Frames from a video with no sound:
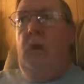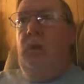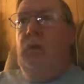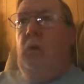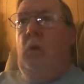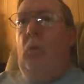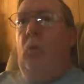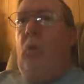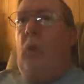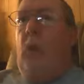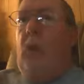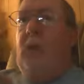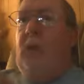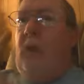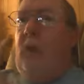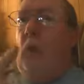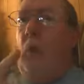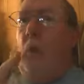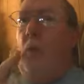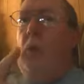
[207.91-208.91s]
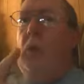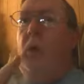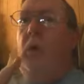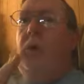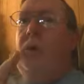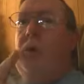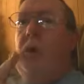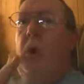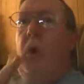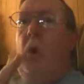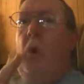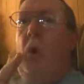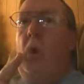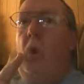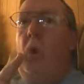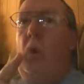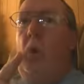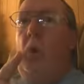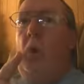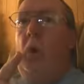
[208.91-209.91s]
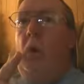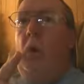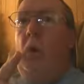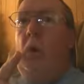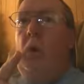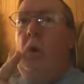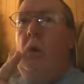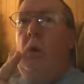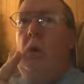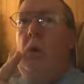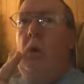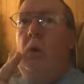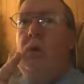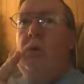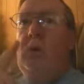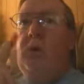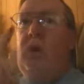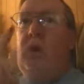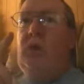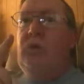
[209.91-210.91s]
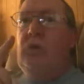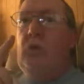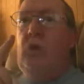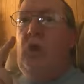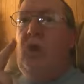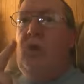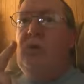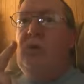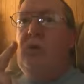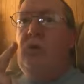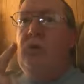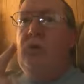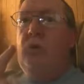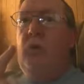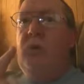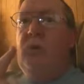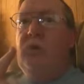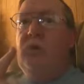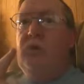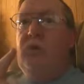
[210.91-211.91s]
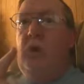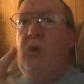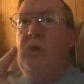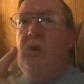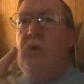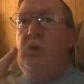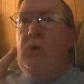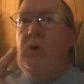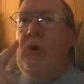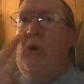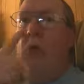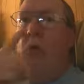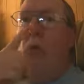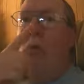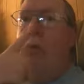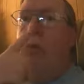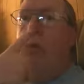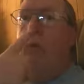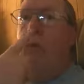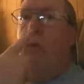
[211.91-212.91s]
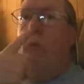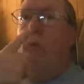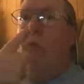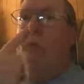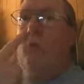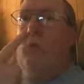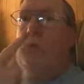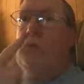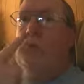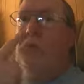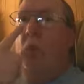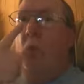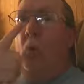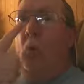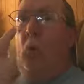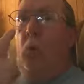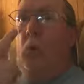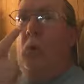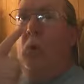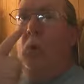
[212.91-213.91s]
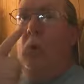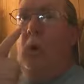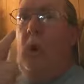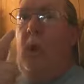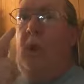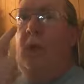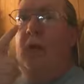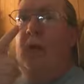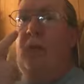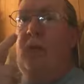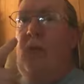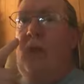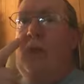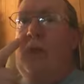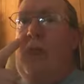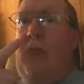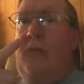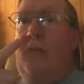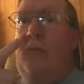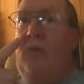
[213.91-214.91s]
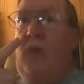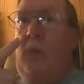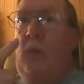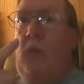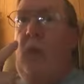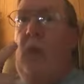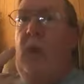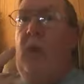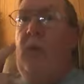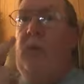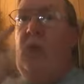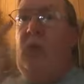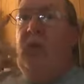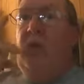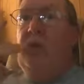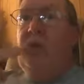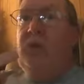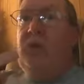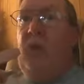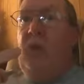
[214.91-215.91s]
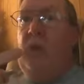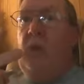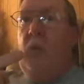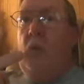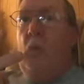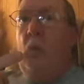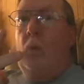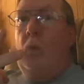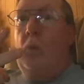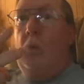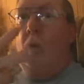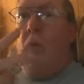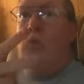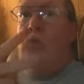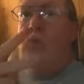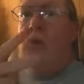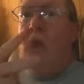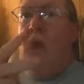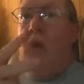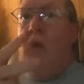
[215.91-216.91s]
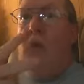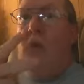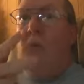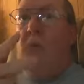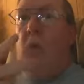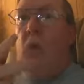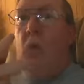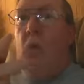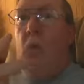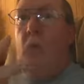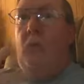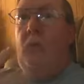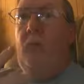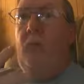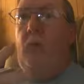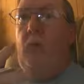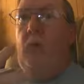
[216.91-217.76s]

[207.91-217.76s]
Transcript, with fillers: so one, they ordered you to get your license registration. That was the first order that they gave you. Then the second order was not to move.